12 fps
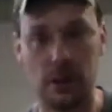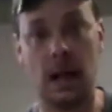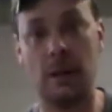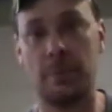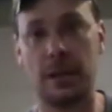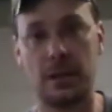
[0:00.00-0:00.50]

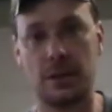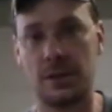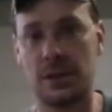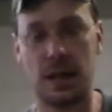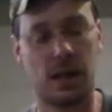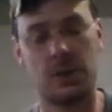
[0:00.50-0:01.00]
I made her a
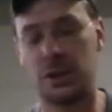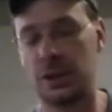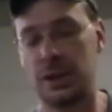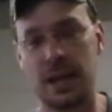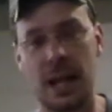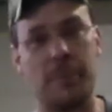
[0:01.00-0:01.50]
stand.
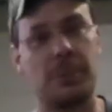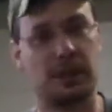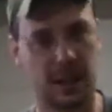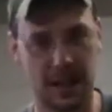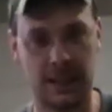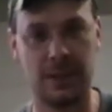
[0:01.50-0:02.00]
She's happy.
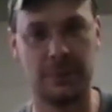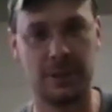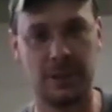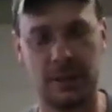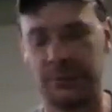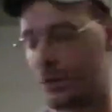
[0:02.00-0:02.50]
I keep the
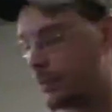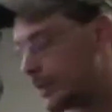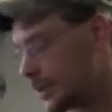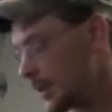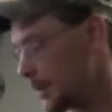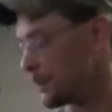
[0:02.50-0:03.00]

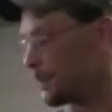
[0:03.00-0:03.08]
leftovers.